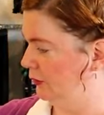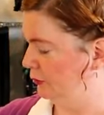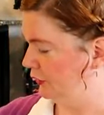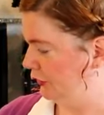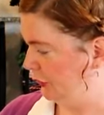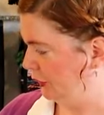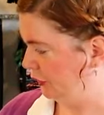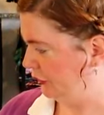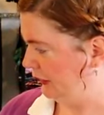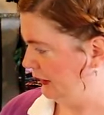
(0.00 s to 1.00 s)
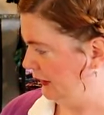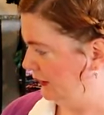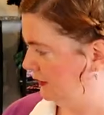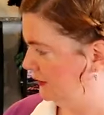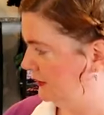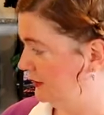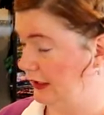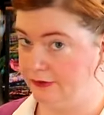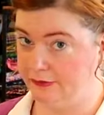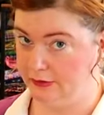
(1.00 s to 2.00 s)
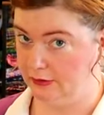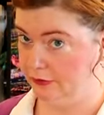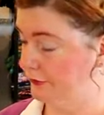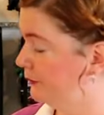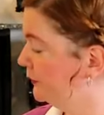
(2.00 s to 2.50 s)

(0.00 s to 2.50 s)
blue and green and teal.